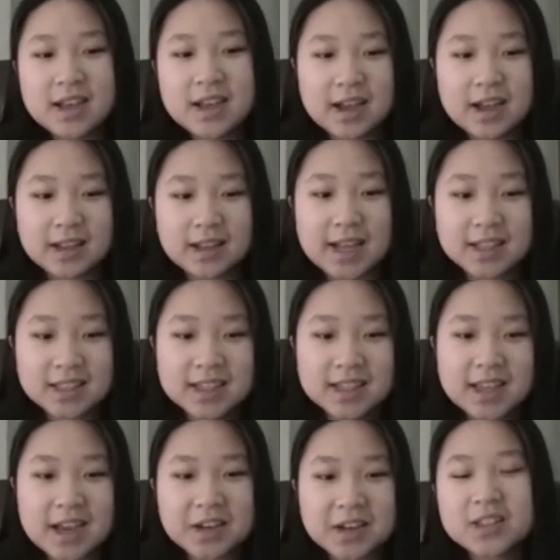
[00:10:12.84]
Lastly,
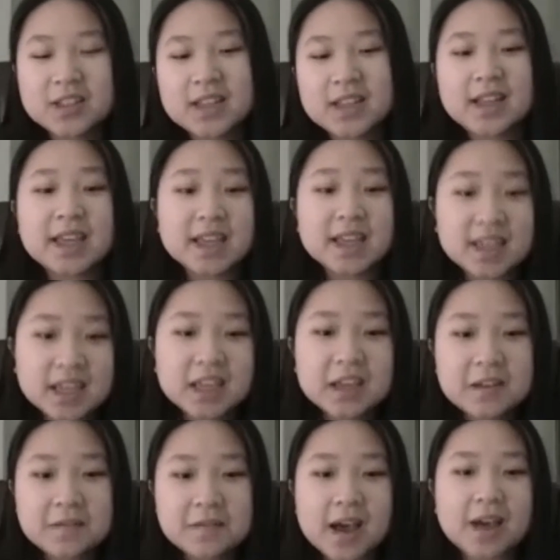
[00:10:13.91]
I noticed that a key
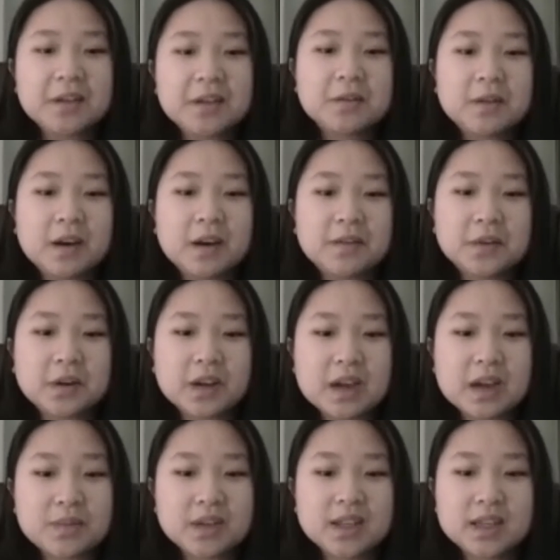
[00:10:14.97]
value of your
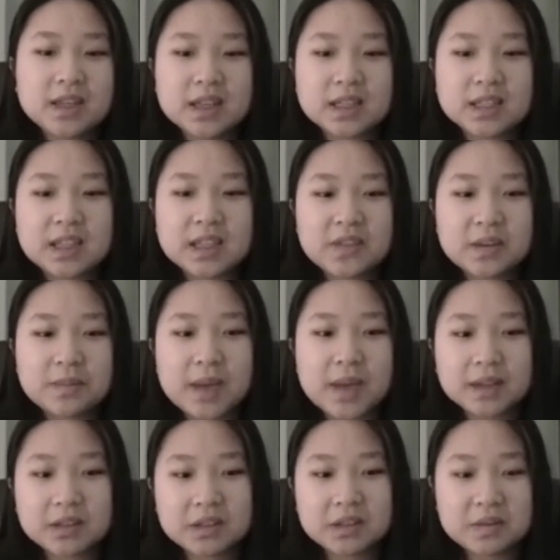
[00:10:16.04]
company is giving back to
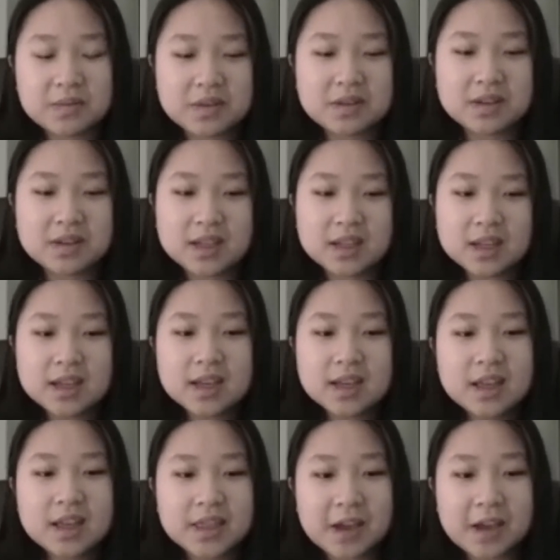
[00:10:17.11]
the community.
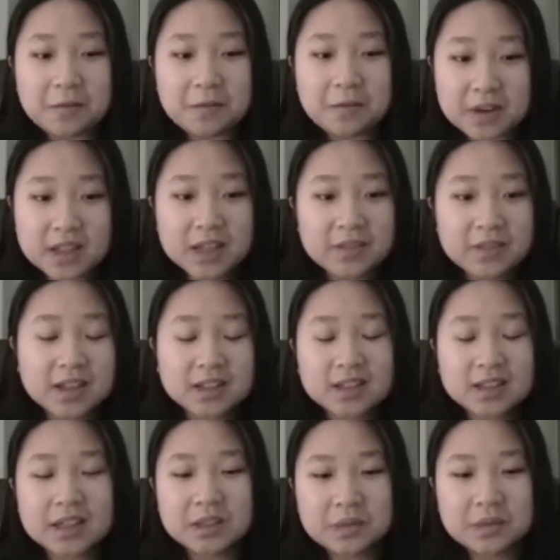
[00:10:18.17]
That really
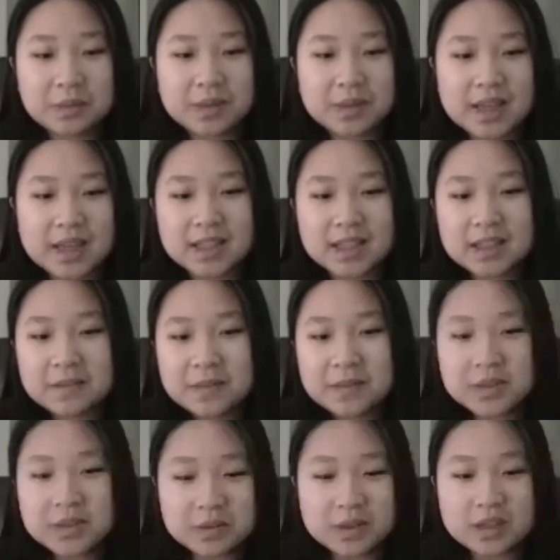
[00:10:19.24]
resonates with me as I've been
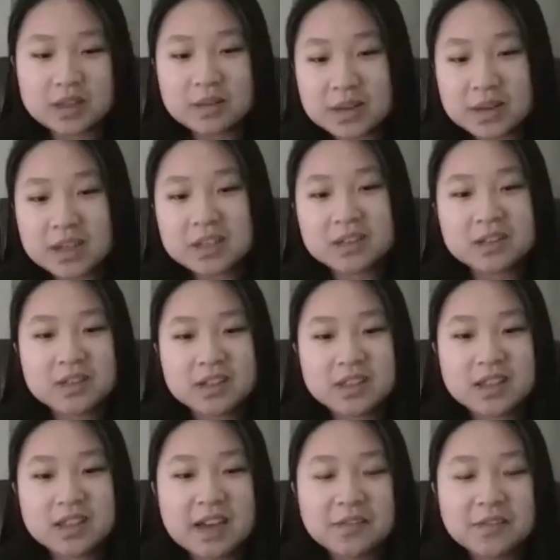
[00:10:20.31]
doing community service
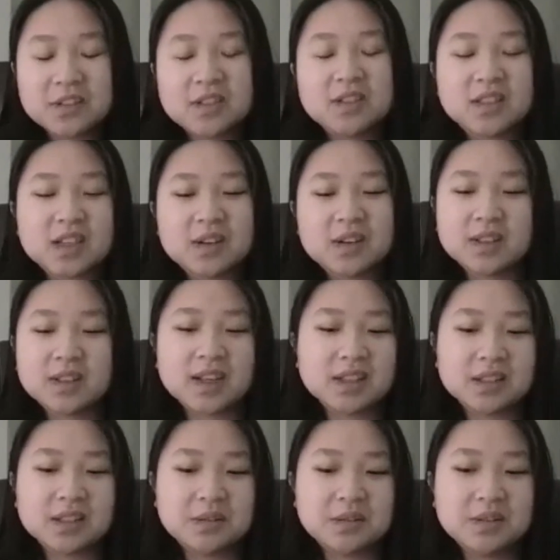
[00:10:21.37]
ever since I was in high
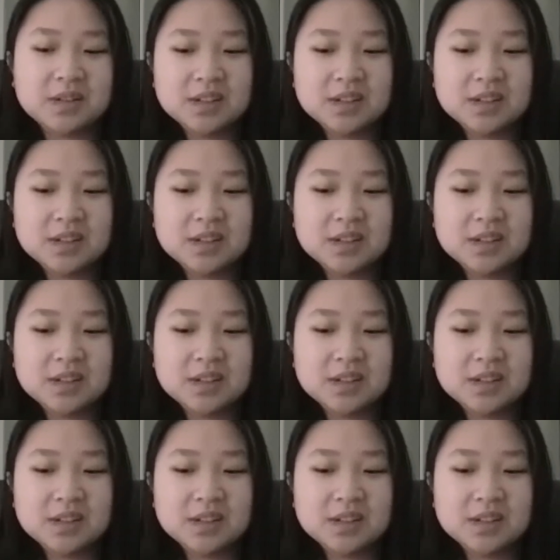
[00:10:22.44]
school.